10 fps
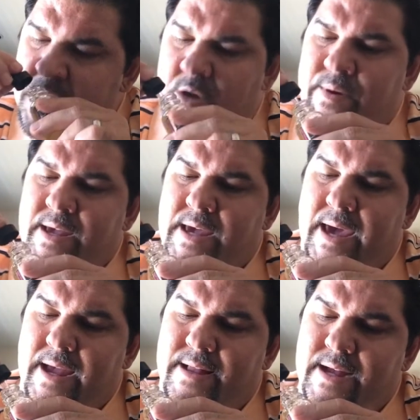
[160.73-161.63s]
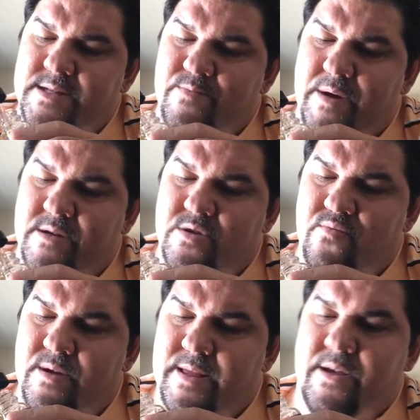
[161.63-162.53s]
Queen cake, that smells
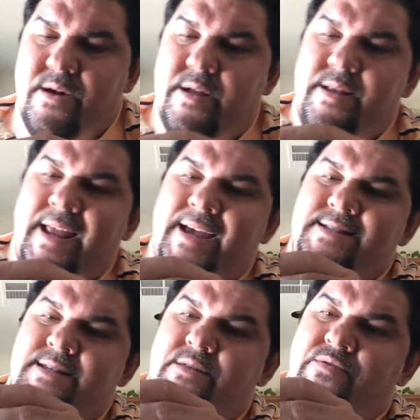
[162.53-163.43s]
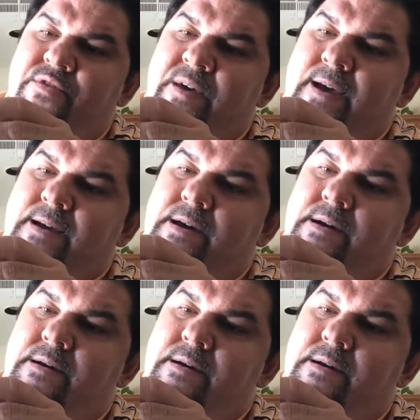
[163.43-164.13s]
really good. Nice and thick.